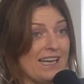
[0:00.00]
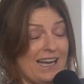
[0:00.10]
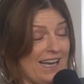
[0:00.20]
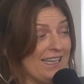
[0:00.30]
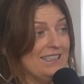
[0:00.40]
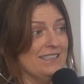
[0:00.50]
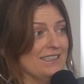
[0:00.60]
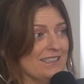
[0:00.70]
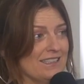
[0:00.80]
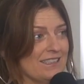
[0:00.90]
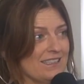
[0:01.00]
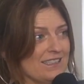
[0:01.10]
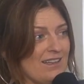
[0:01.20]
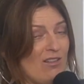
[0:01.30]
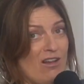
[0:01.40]
I
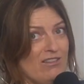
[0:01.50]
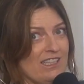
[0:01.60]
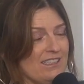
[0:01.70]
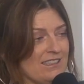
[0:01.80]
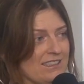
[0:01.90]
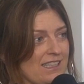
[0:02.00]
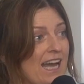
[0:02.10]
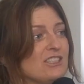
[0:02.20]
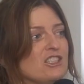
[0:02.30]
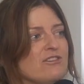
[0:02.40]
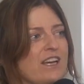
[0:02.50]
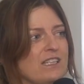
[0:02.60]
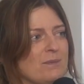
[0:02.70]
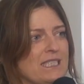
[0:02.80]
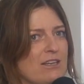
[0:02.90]
love it. I actually
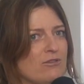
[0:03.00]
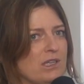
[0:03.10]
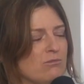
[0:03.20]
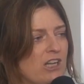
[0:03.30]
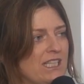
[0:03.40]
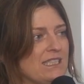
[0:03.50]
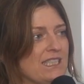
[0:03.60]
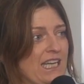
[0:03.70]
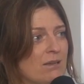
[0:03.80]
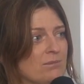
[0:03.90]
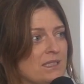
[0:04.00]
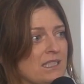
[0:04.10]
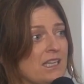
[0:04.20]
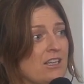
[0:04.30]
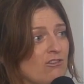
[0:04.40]
find myself when I'm writing scripts,
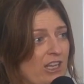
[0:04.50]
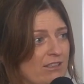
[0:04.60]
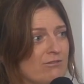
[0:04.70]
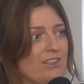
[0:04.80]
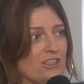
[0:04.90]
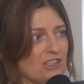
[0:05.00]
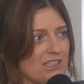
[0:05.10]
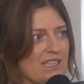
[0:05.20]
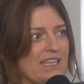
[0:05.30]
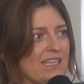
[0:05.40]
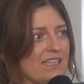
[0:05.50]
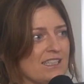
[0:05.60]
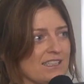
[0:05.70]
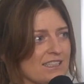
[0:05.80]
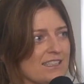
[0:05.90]
writing versions of that,
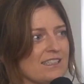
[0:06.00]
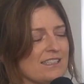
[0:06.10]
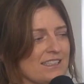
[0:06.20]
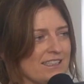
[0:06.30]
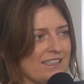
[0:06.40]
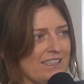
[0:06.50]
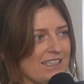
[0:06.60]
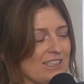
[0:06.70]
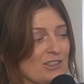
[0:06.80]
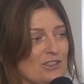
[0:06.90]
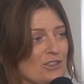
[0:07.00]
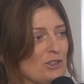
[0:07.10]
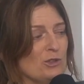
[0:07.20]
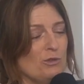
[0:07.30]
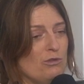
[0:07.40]
like, because it's just
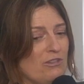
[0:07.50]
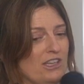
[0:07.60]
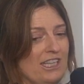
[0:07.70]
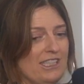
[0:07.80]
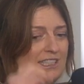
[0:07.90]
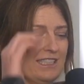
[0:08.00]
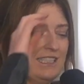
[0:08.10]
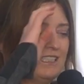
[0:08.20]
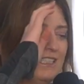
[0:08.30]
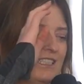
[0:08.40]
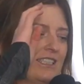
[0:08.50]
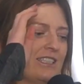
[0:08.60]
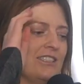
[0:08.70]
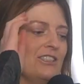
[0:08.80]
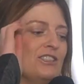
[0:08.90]
so funny.
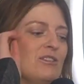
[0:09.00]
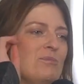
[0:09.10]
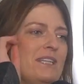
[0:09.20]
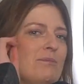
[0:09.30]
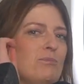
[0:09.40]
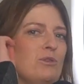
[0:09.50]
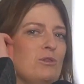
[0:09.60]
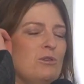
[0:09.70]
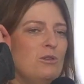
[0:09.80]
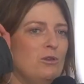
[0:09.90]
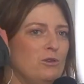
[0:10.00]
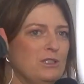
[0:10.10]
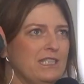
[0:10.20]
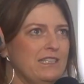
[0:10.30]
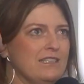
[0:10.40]
Just somebody pure
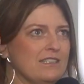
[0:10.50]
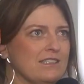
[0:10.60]
losing it.